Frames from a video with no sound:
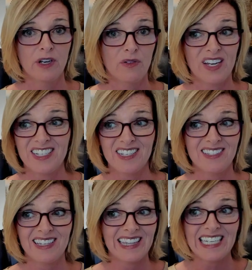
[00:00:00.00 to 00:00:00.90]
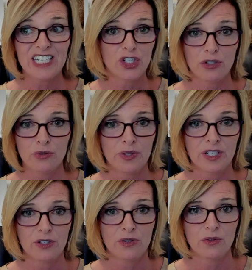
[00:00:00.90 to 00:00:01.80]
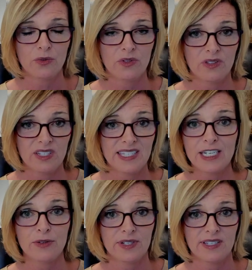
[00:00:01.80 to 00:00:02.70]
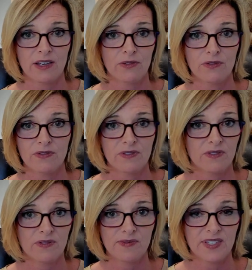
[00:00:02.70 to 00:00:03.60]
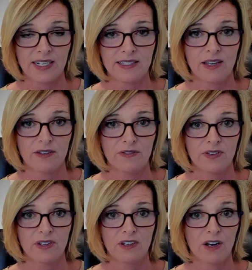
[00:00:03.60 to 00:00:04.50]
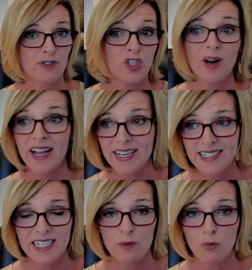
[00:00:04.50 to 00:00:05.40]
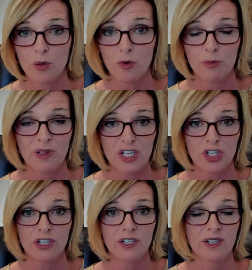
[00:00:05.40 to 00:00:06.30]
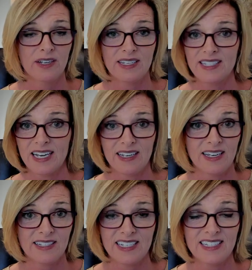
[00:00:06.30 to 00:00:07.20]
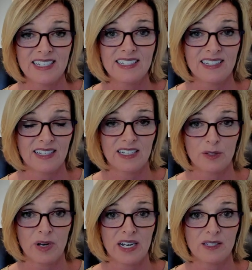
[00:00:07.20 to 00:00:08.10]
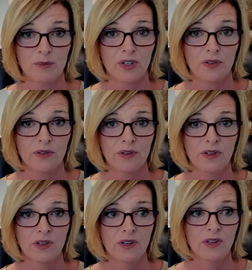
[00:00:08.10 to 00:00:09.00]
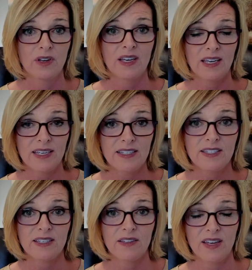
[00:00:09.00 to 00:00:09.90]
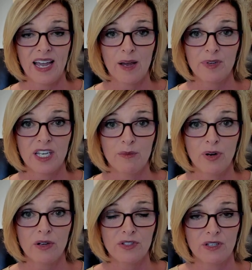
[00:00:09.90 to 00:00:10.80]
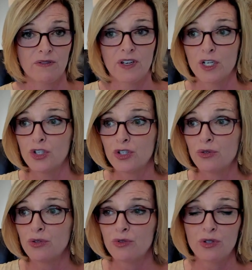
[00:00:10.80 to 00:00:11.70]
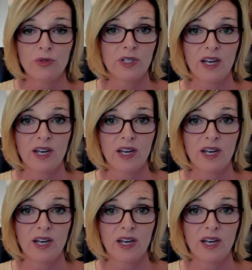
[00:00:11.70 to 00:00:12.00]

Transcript: that doesn't lead you into the secret self sex life of trying to get more and more pleasure as, as consistently as possible. Is the habit compulsive? Do you do it